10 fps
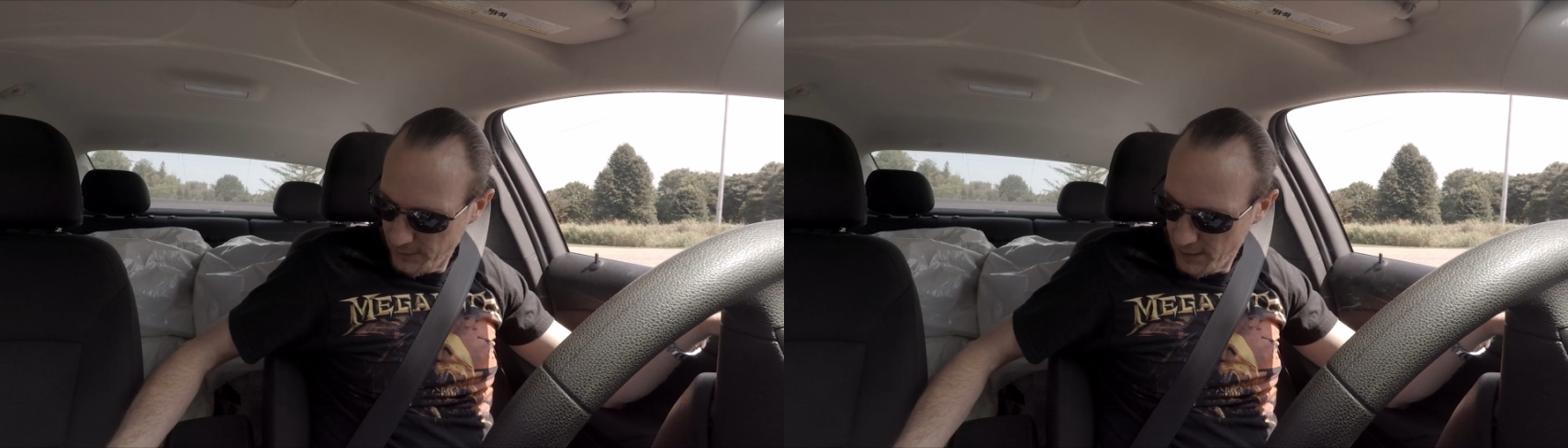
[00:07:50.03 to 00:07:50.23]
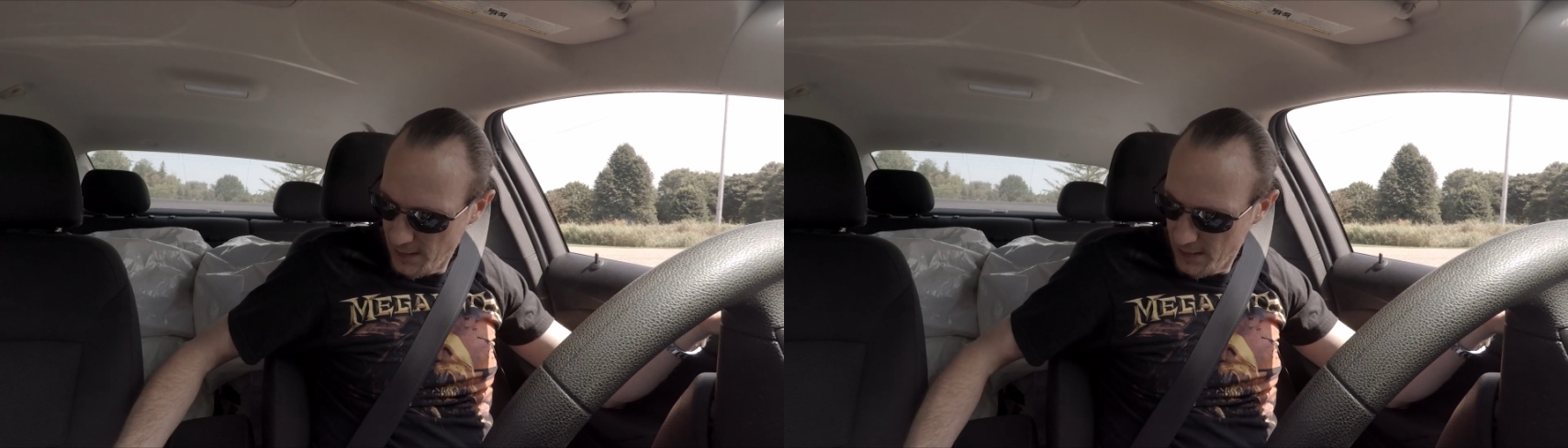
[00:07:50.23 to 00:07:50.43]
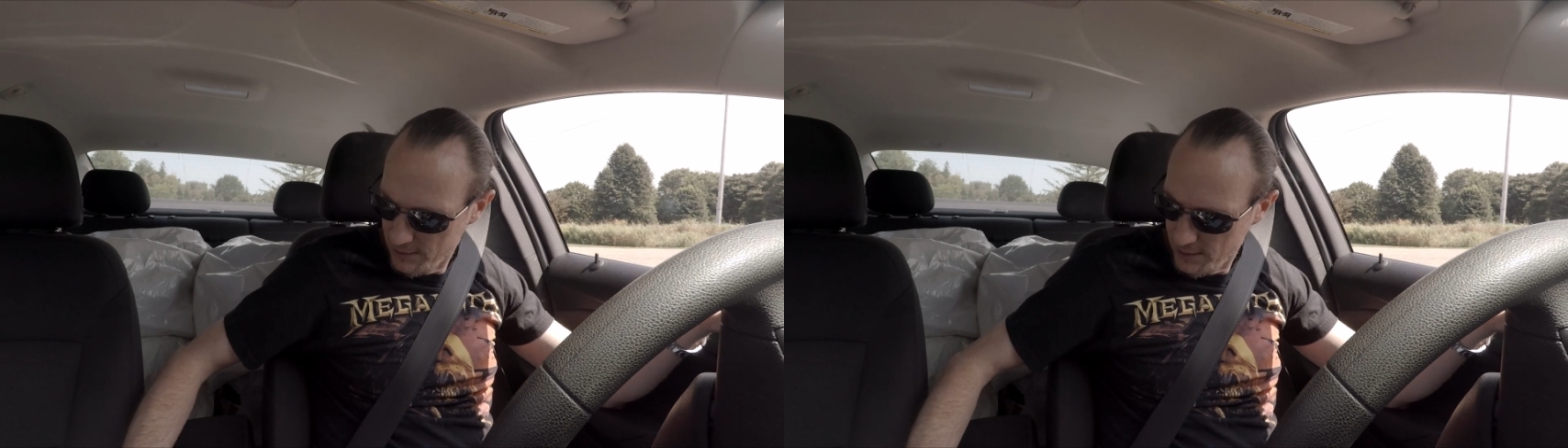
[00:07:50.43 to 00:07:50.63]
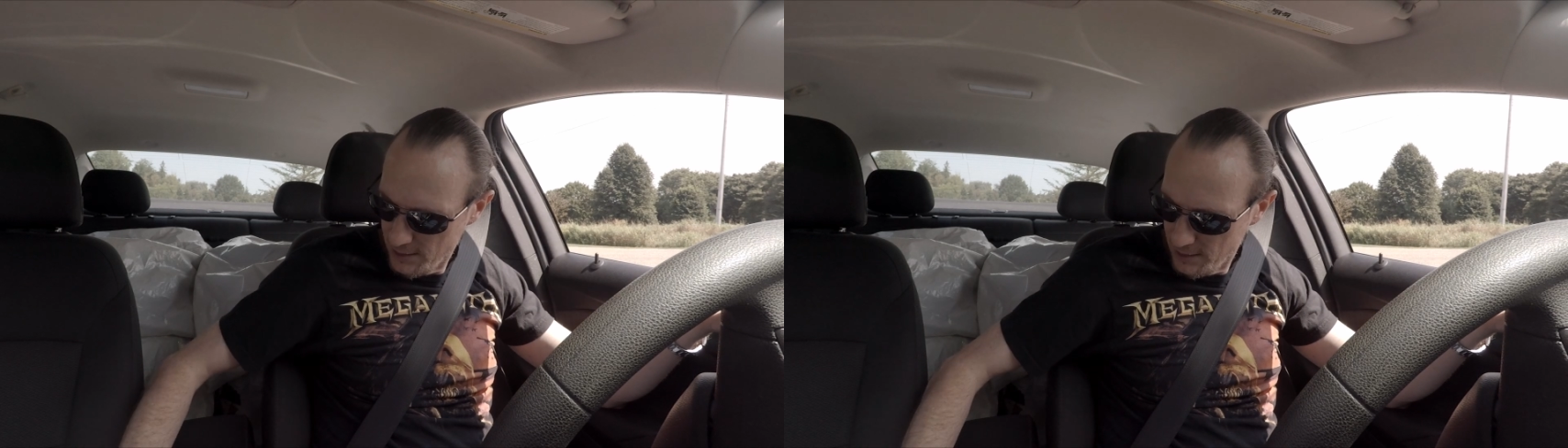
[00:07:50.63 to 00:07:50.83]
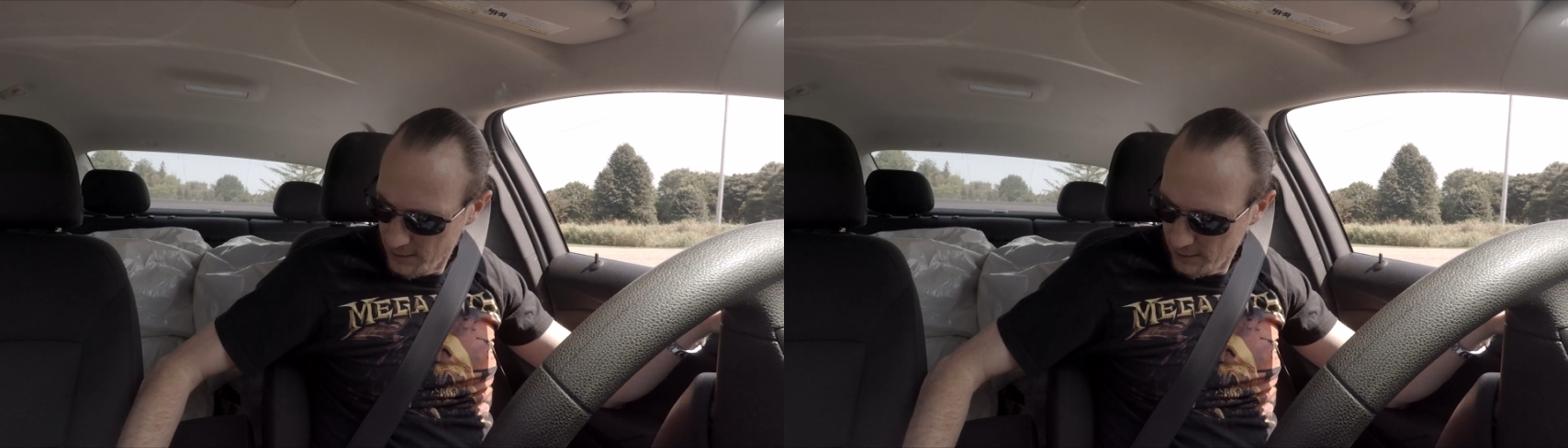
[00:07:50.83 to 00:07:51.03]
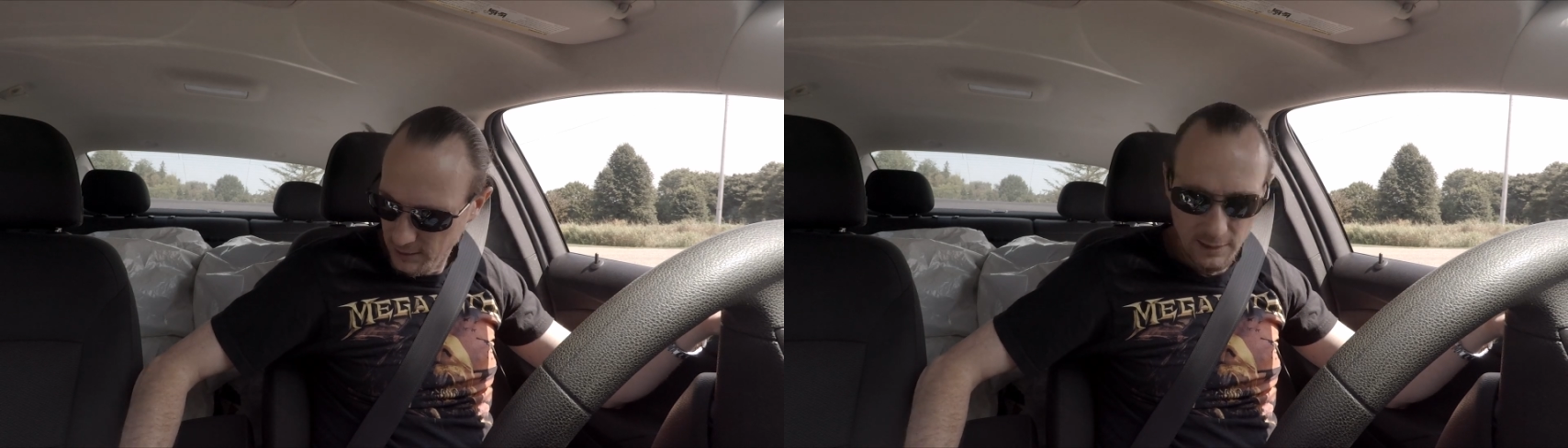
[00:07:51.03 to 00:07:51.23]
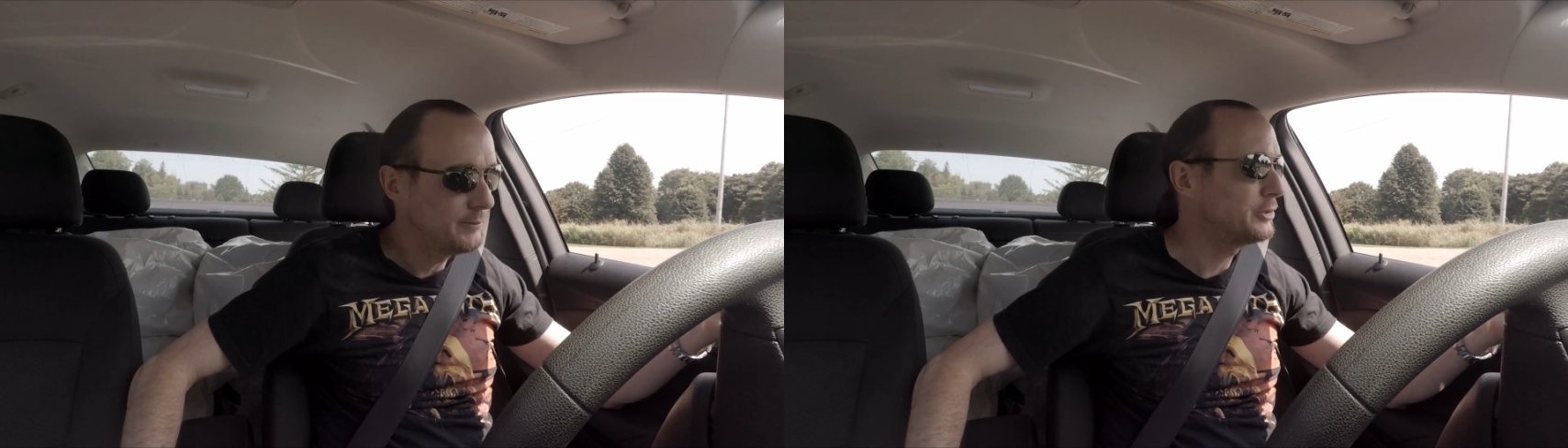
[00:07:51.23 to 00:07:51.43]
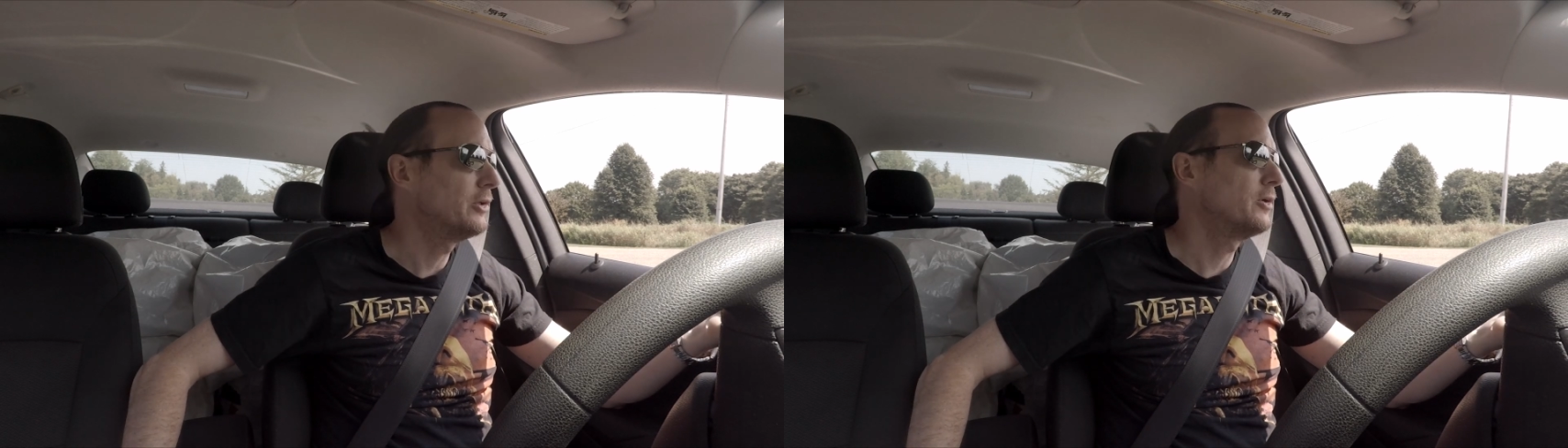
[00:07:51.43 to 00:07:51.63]
and I'm
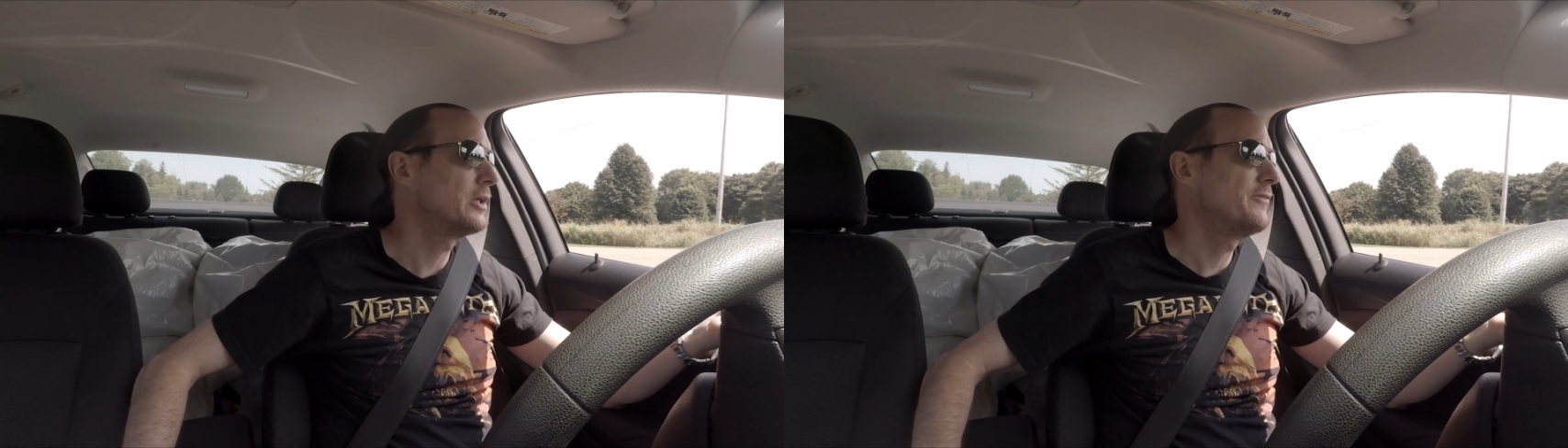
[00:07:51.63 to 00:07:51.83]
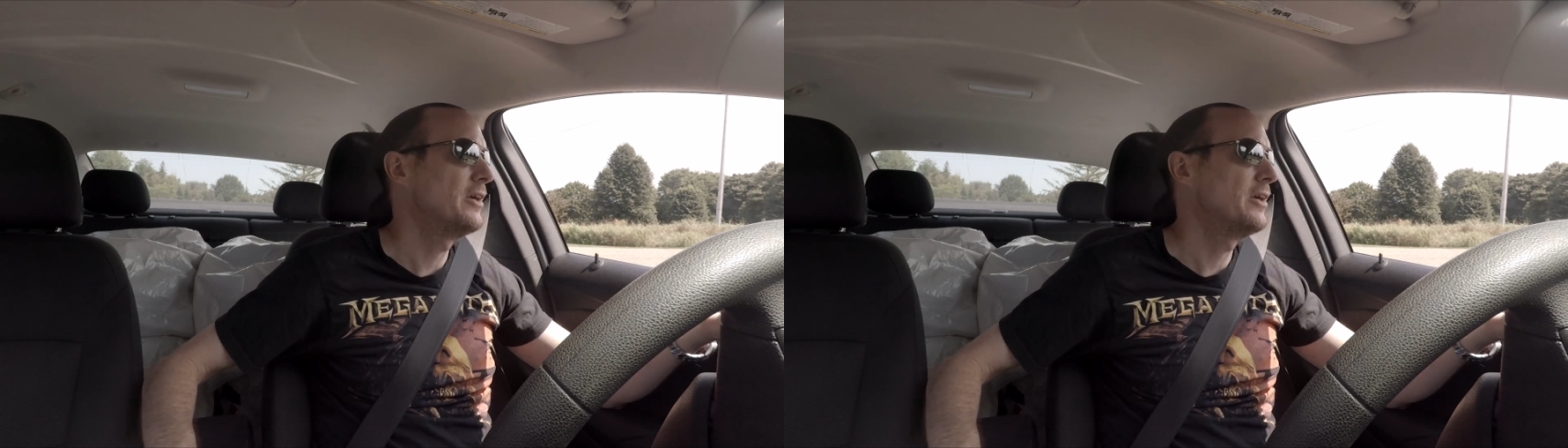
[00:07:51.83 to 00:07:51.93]
sure I'll give